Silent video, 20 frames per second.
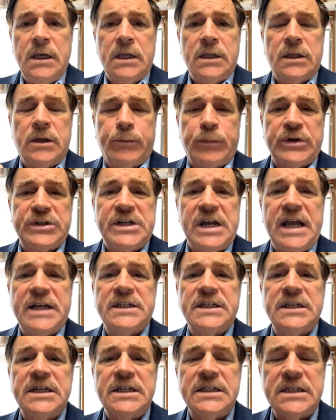The
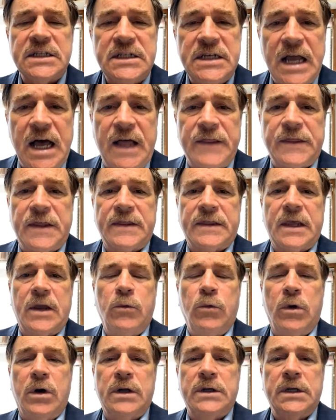projection is not that they
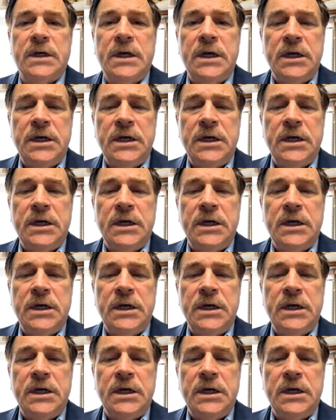want